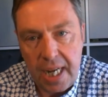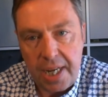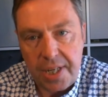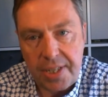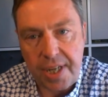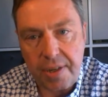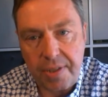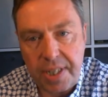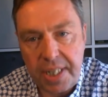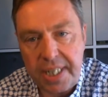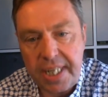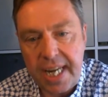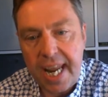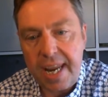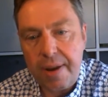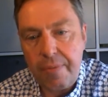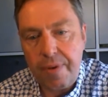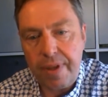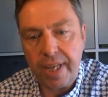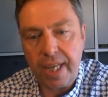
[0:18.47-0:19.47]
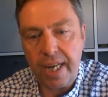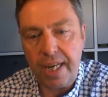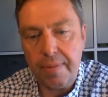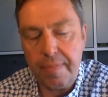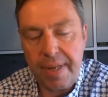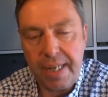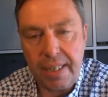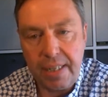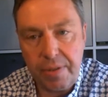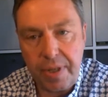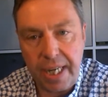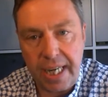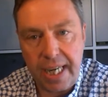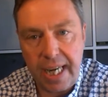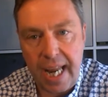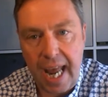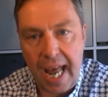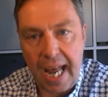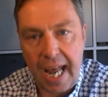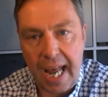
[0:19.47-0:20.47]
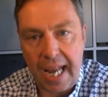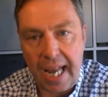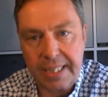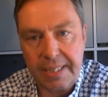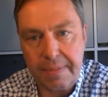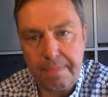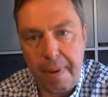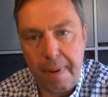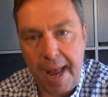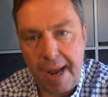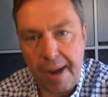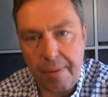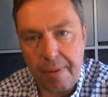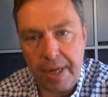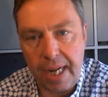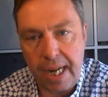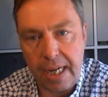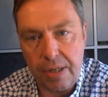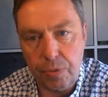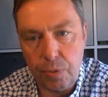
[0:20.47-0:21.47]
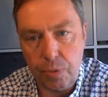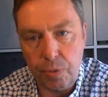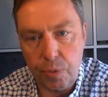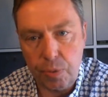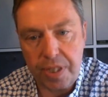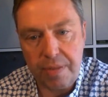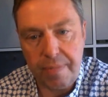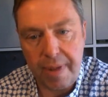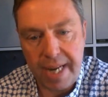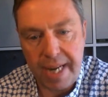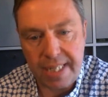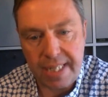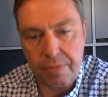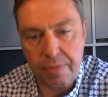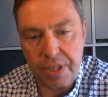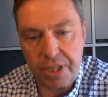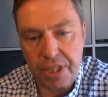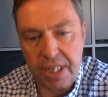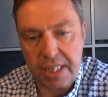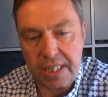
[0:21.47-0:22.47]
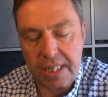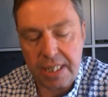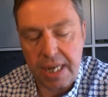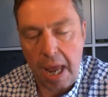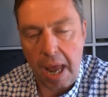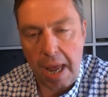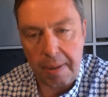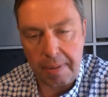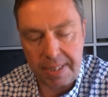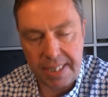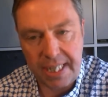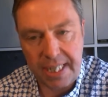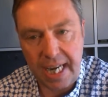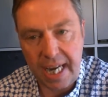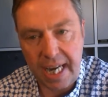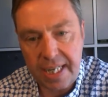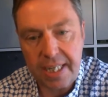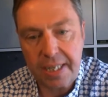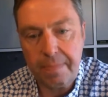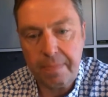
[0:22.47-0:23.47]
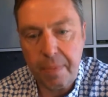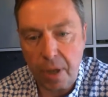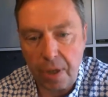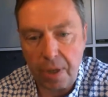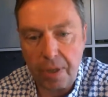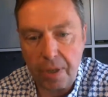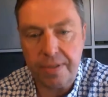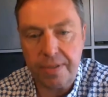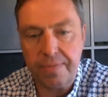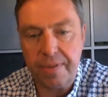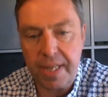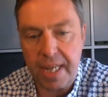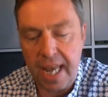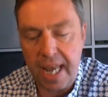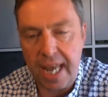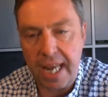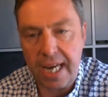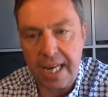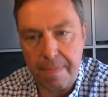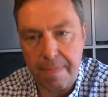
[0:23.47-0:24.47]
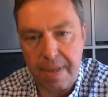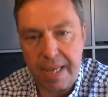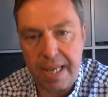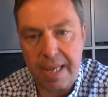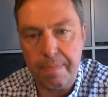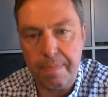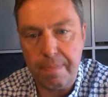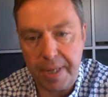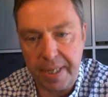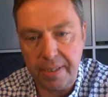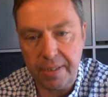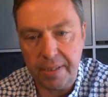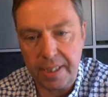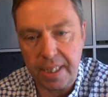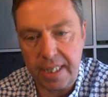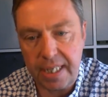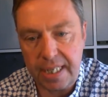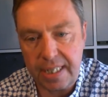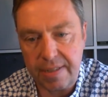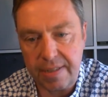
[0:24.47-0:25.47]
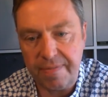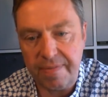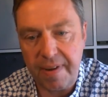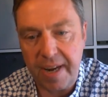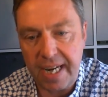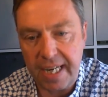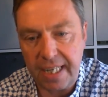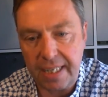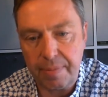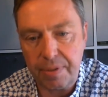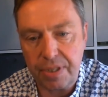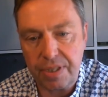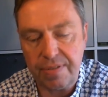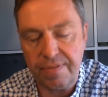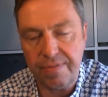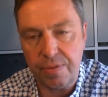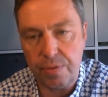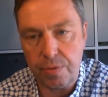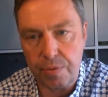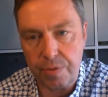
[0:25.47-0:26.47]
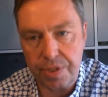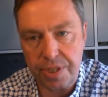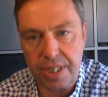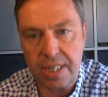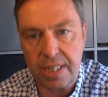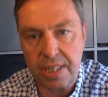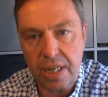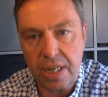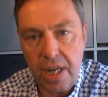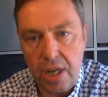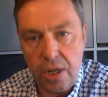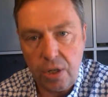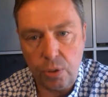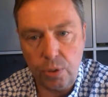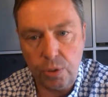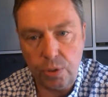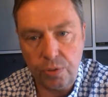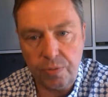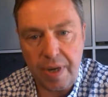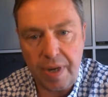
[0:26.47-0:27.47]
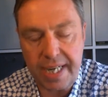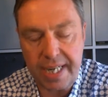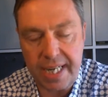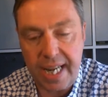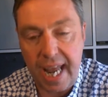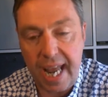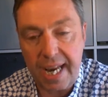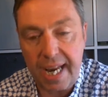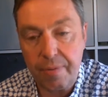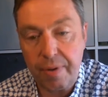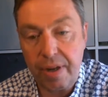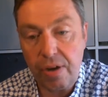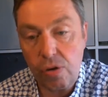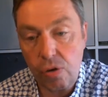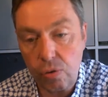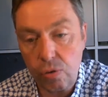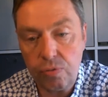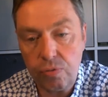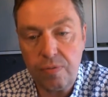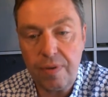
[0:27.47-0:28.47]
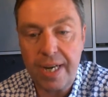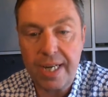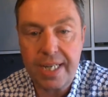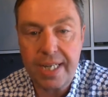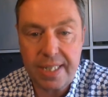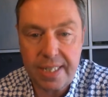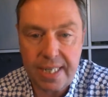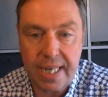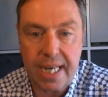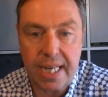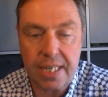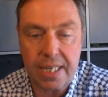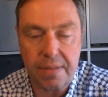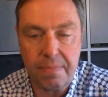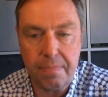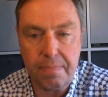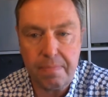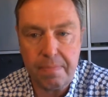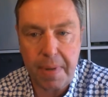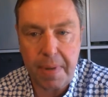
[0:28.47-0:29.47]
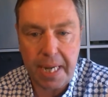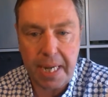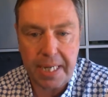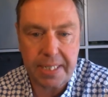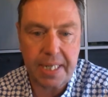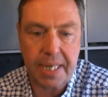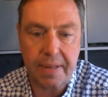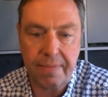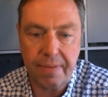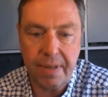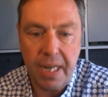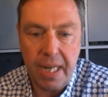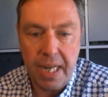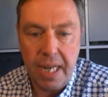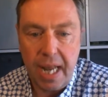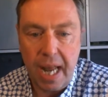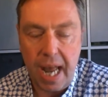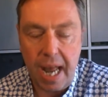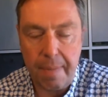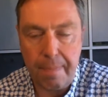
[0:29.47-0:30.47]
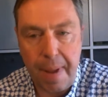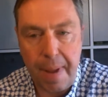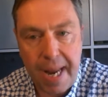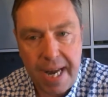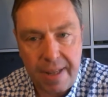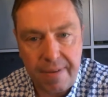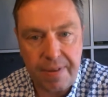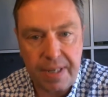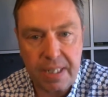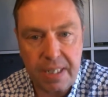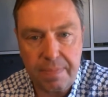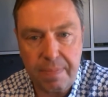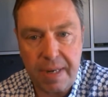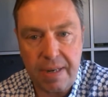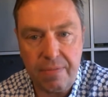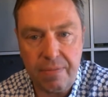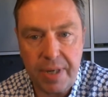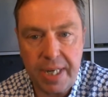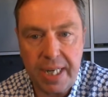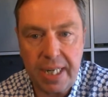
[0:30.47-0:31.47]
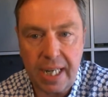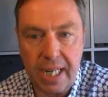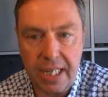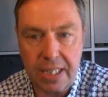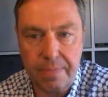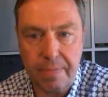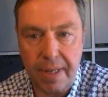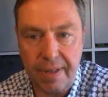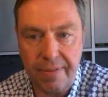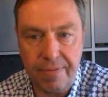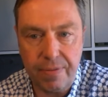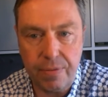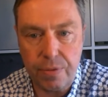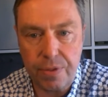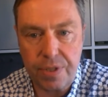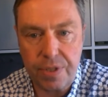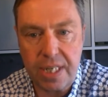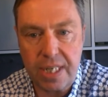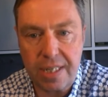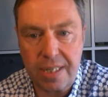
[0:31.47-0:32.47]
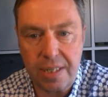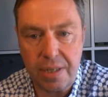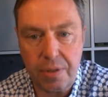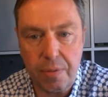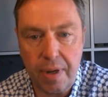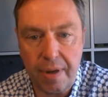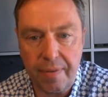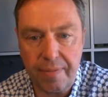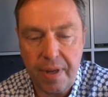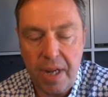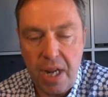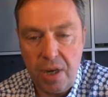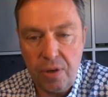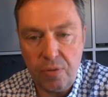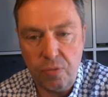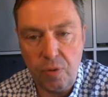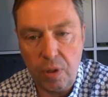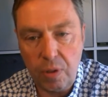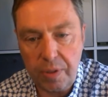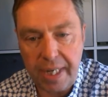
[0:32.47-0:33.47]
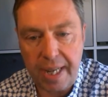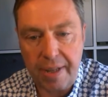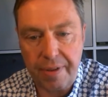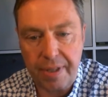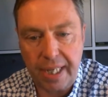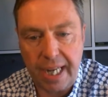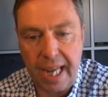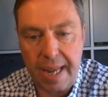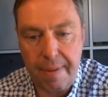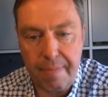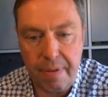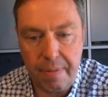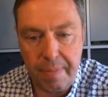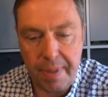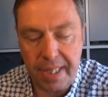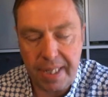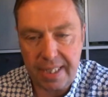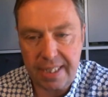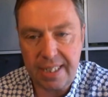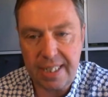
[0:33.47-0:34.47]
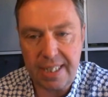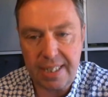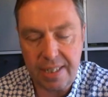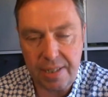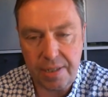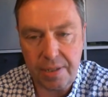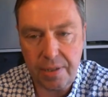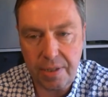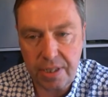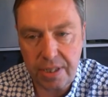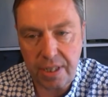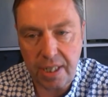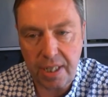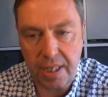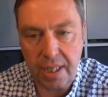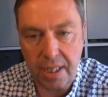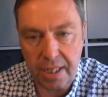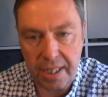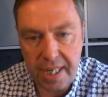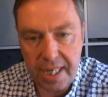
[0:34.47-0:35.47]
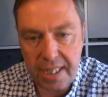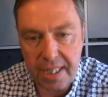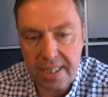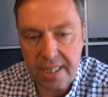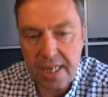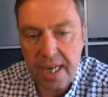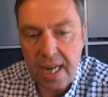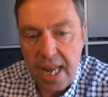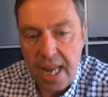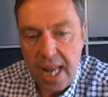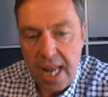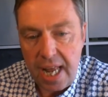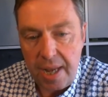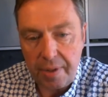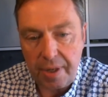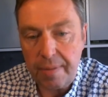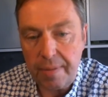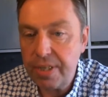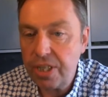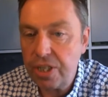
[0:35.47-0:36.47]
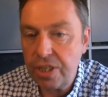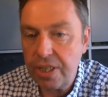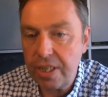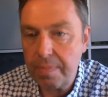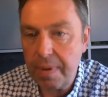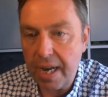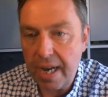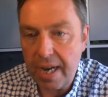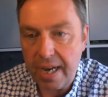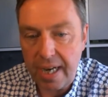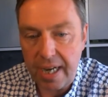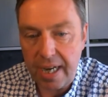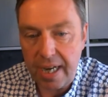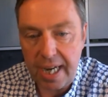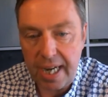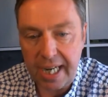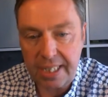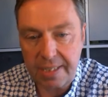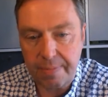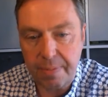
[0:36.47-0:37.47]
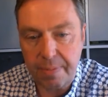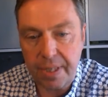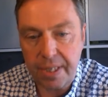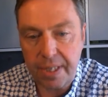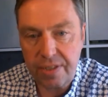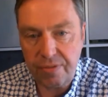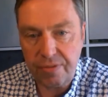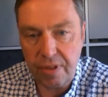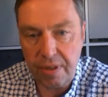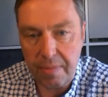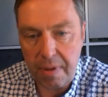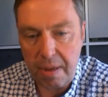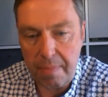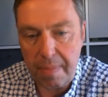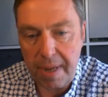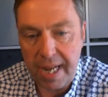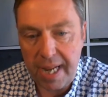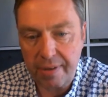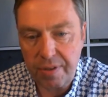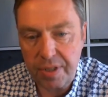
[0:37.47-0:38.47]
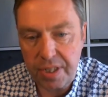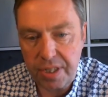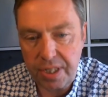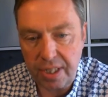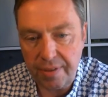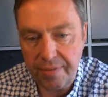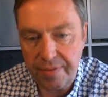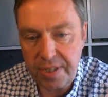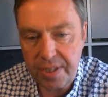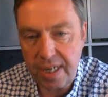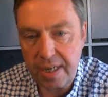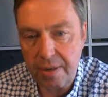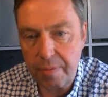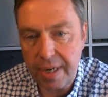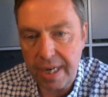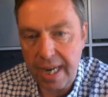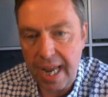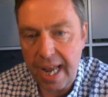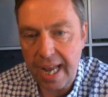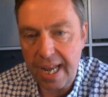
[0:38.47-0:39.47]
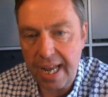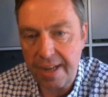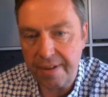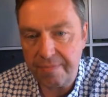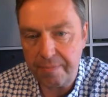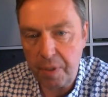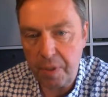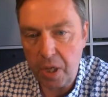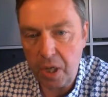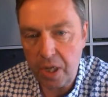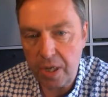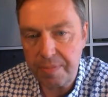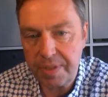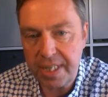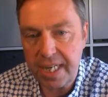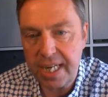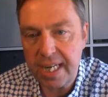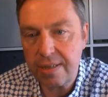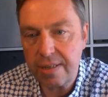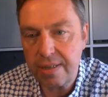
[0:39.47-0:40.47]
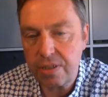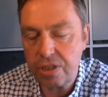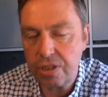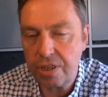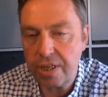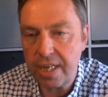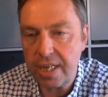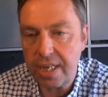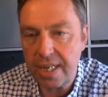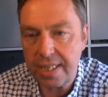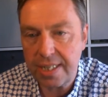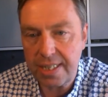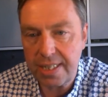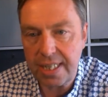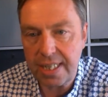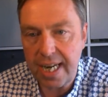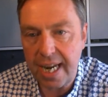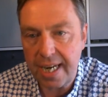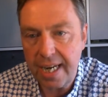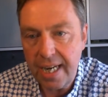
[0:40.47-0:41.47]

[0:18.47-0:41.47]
So today we're going to be looking at Power Automate, which is a standard part of the NEP build, and it's available to forces already, and we're already seeing some massive benefits being realised by forces who have rolled out the capability to colleagues. We're going to be joined by our experts from Microsoft. So we have Parm Singh, who's joining us today,